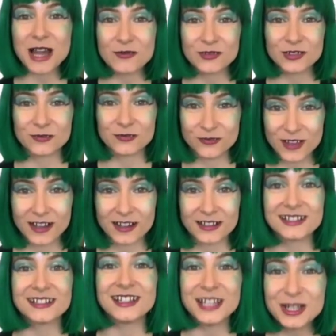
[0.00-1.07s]
having fun
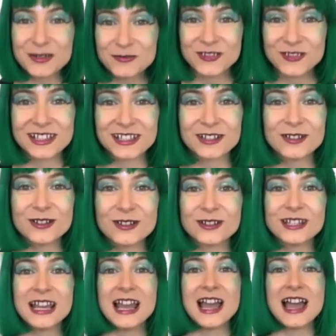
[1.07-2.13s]
and keep feeling
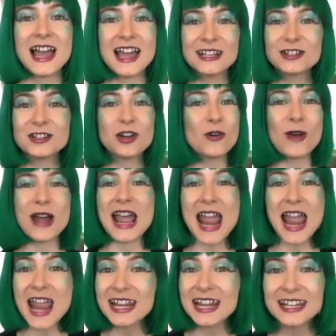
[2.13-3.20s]
good and go
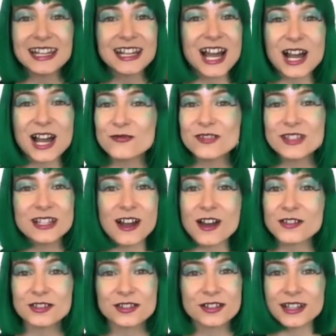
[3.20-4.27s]
any of the
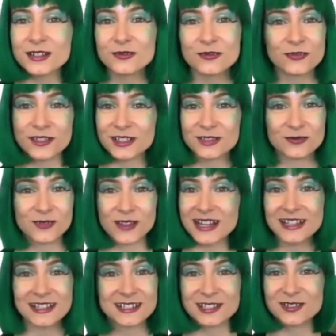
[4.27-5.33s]
other infinite
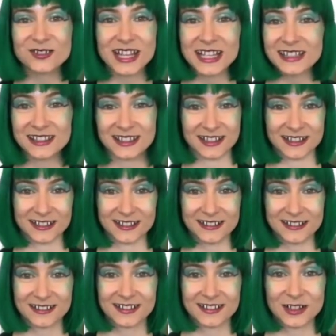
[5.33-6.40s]
ways to get there,
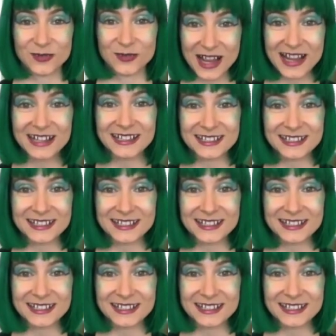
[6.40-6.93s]
right?